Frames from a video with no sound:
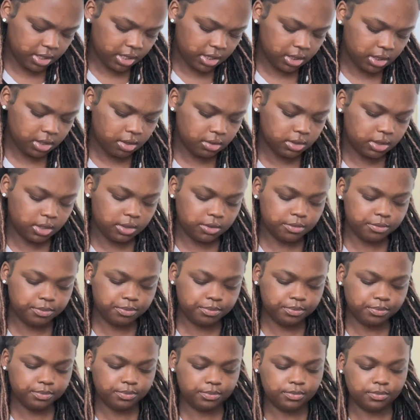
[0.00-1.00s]
get it on there.
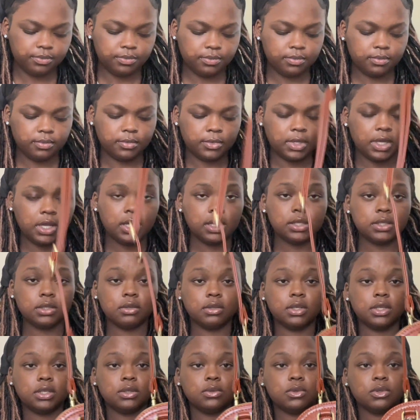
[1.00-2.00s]
So
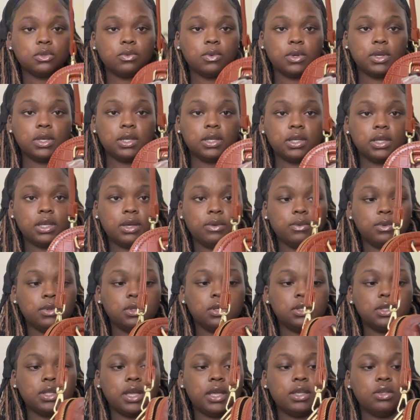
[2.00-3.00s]
this is what it would
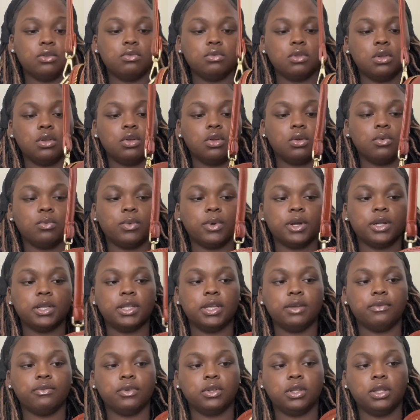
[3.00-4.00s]
look like. You can, you can wear it
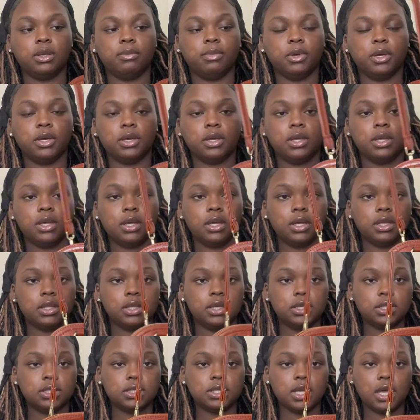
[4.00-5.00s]
differently, but
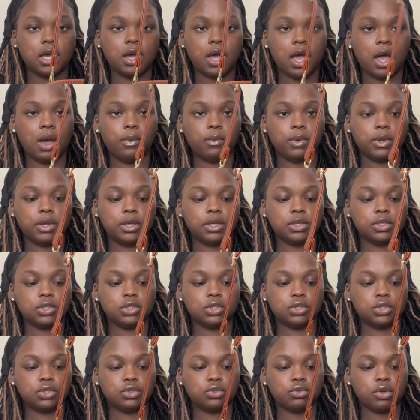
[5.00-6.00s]
this is how I would
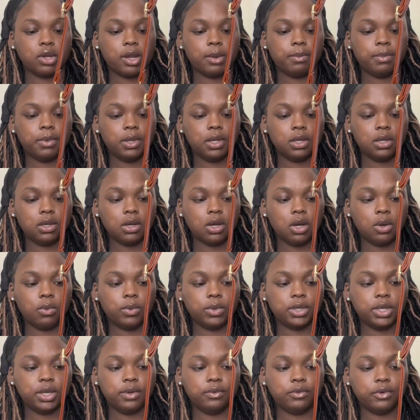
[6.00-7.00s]
strap it or
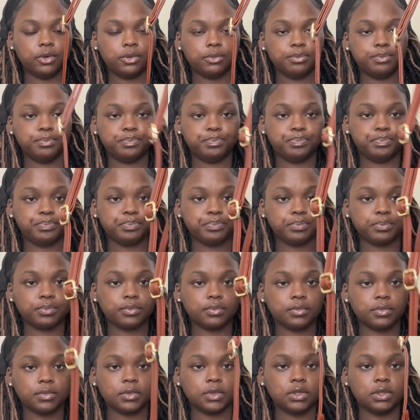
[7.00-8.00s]
whatever.
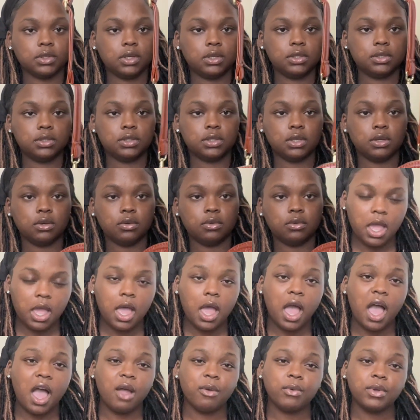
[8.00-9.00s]
So
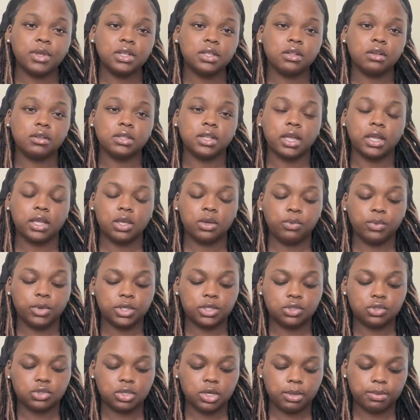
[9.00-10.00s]
I really don't like it with the
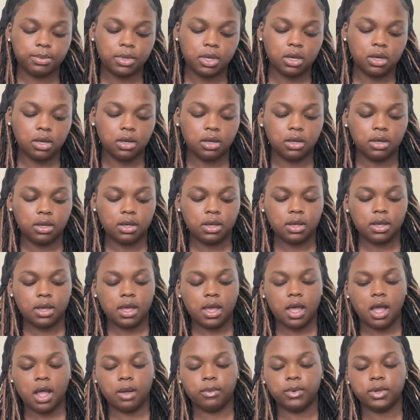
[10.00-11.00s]
strap, y'all.
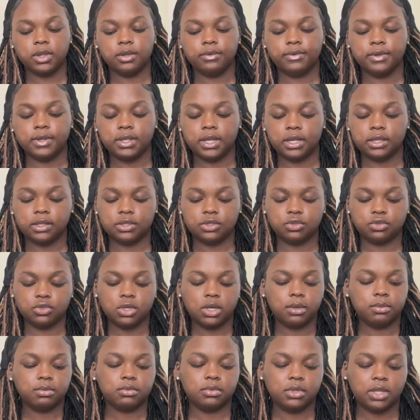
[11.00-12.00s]
I really feel like the
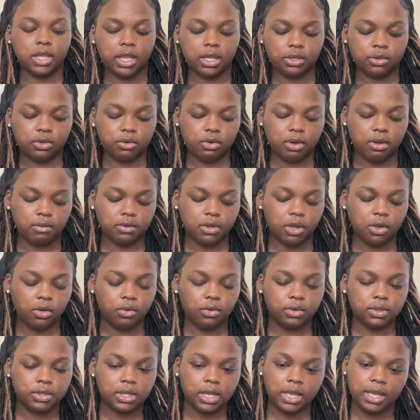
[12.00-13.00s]
strap like threw off the
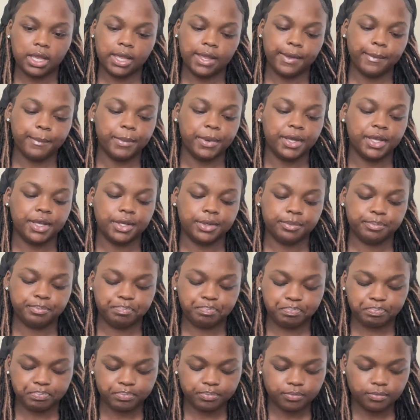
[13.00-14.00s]
whole thing, but
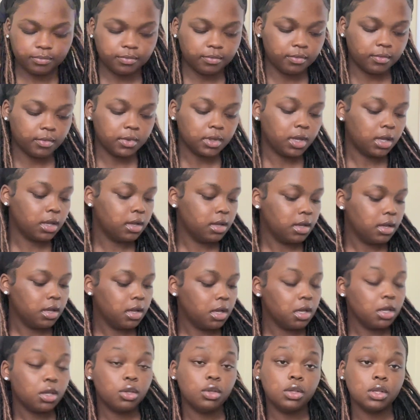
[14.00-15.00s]

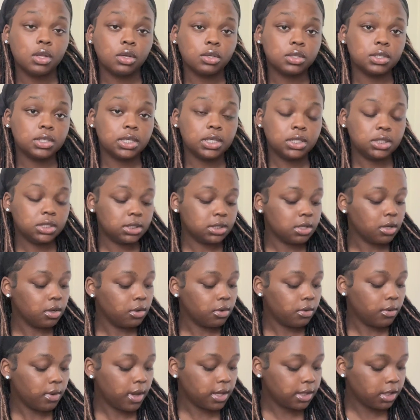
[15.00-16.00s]
you know, to each his
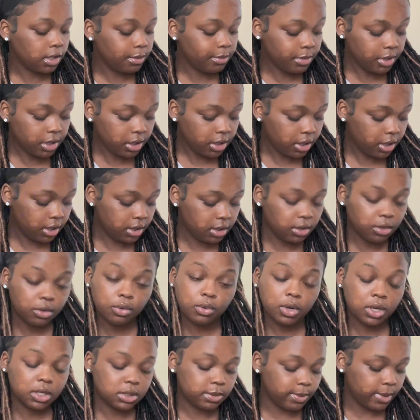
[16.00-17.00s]
own. I love me a good little
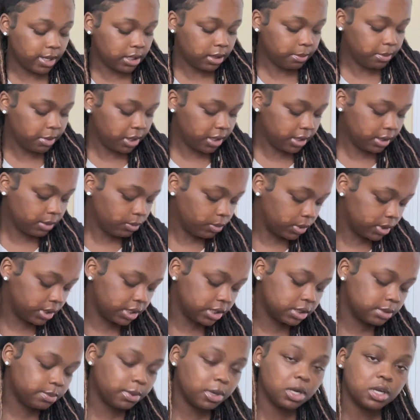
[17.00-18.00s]
crossbody, but with
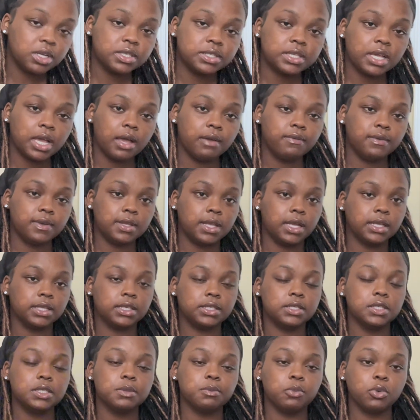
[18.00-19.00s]
this purse, I feel like this
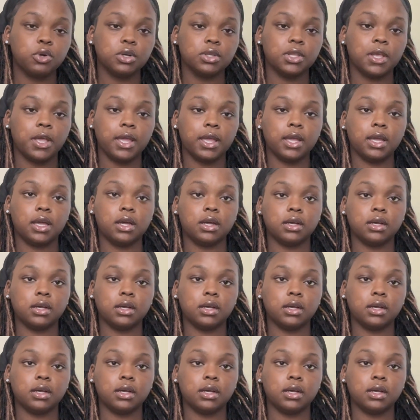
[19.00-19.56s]
is more like